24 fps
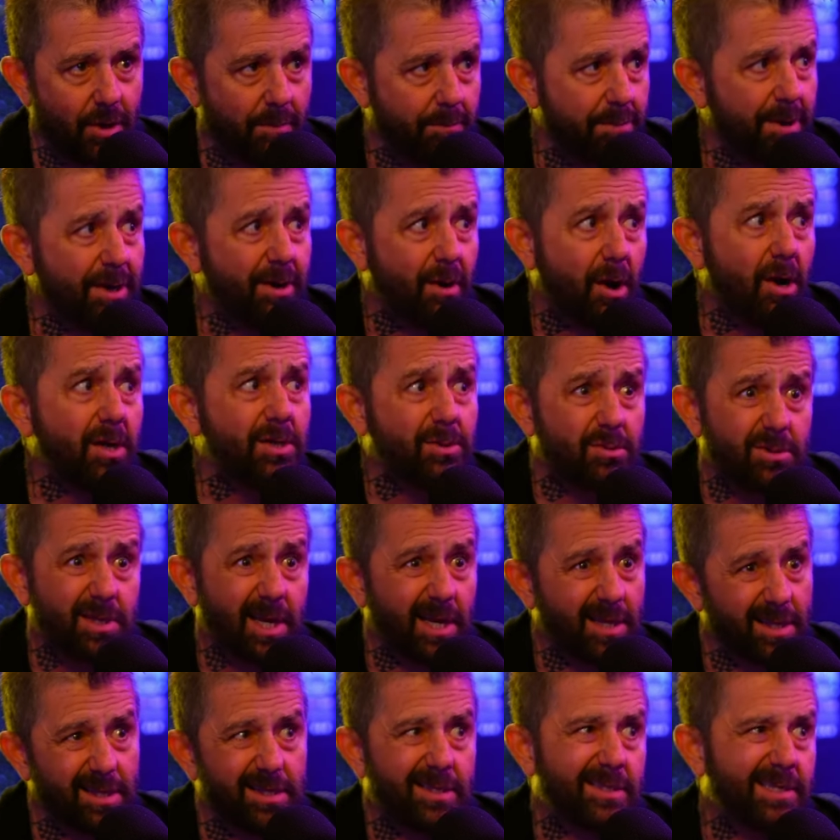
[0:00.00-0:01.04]
but ours was like
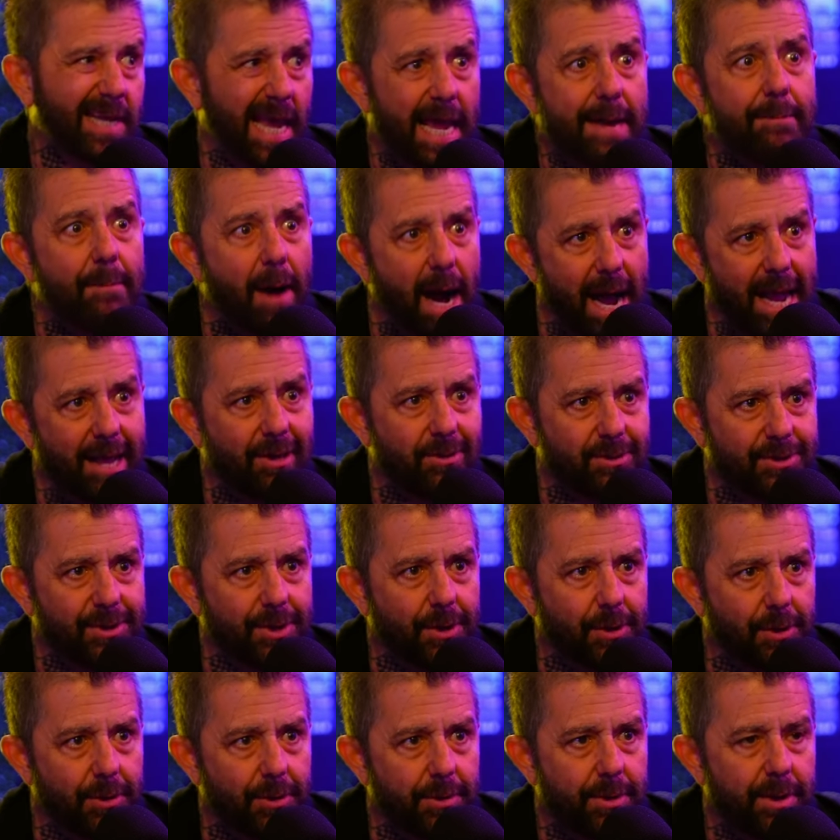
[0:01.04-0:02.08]
the 10-mile
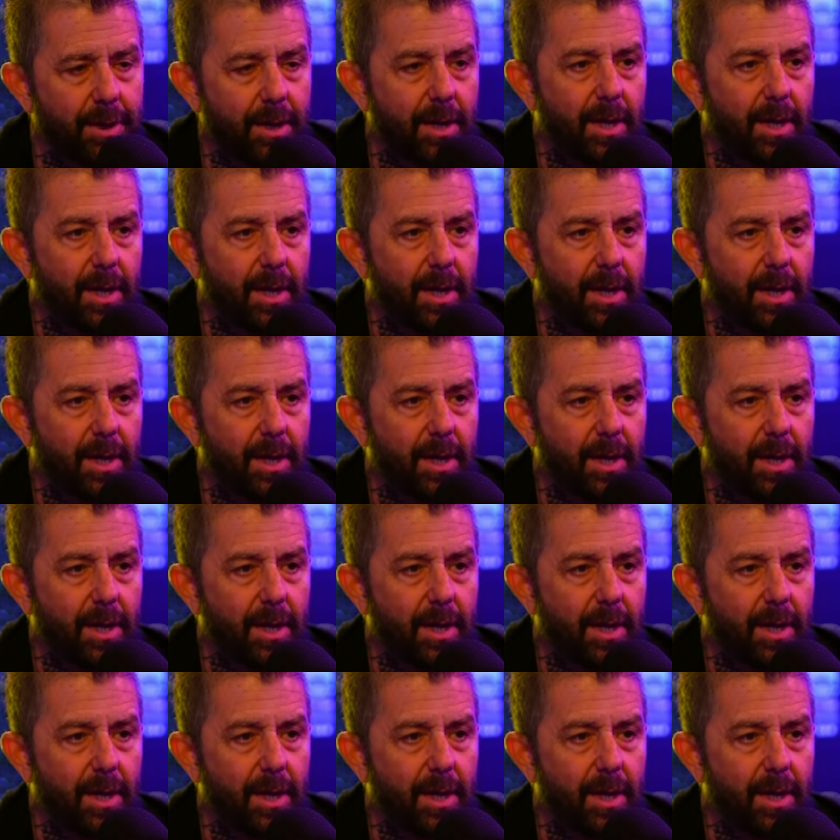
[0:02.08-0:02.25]
zone.